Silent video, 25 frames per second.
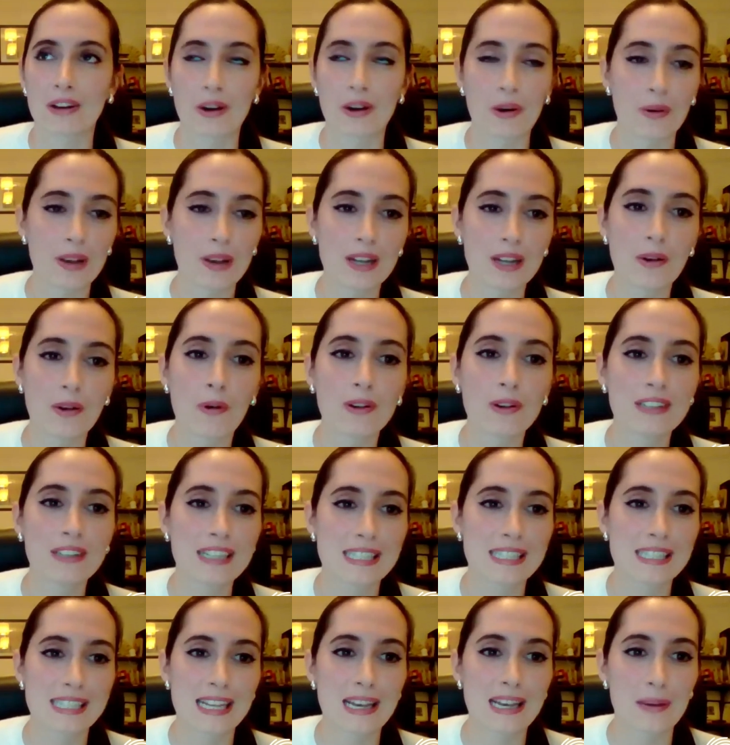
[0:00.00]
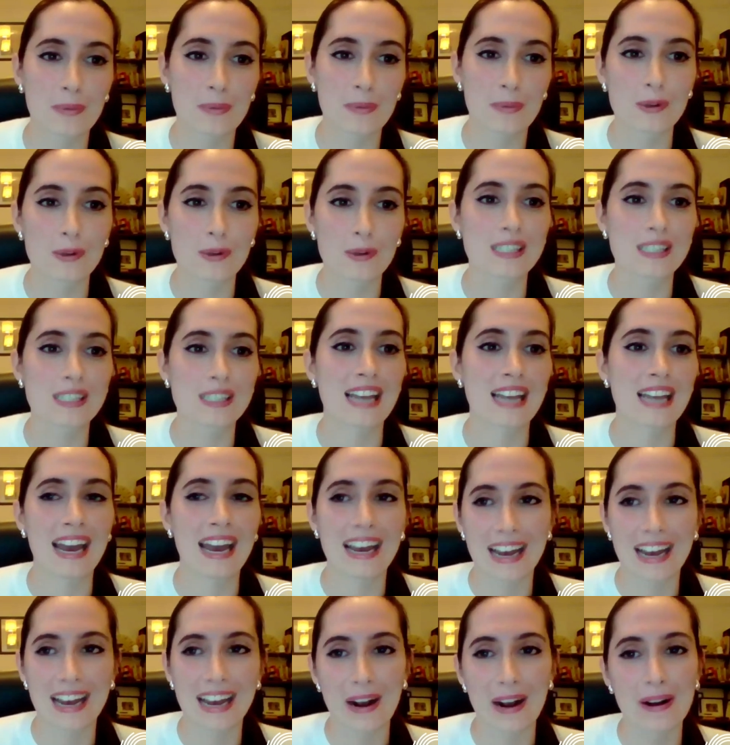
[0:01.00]
I don't know, in all the syllabus
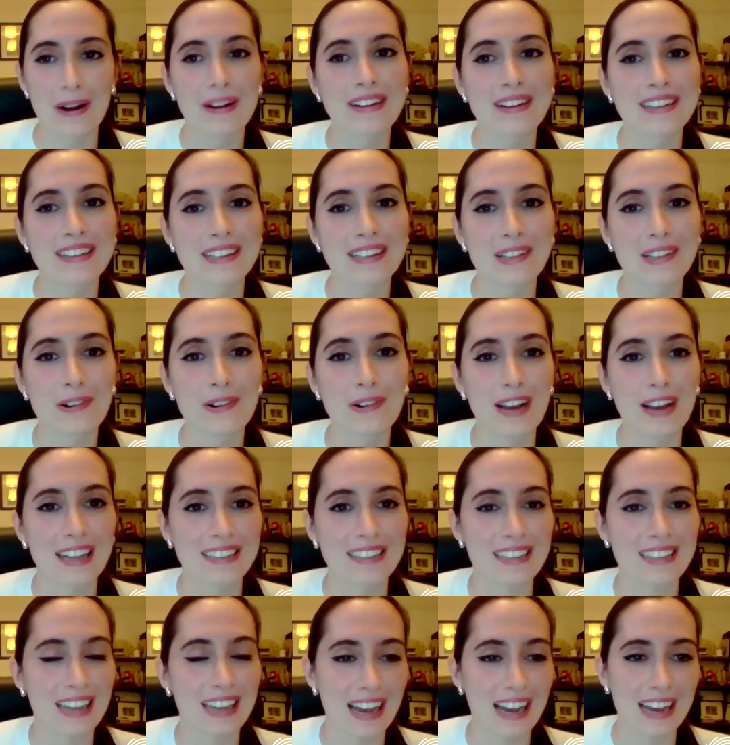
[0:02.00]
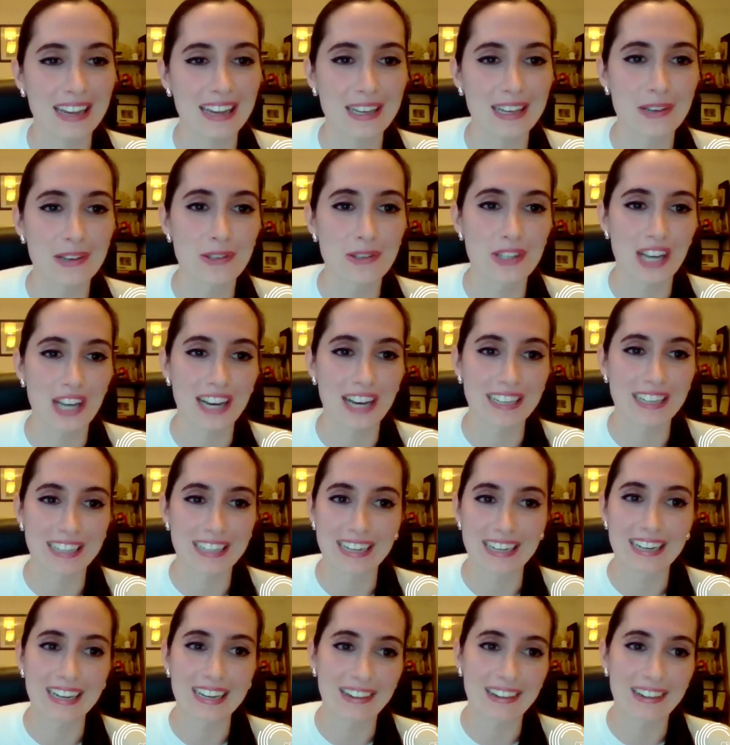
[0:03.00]
that look at EU-China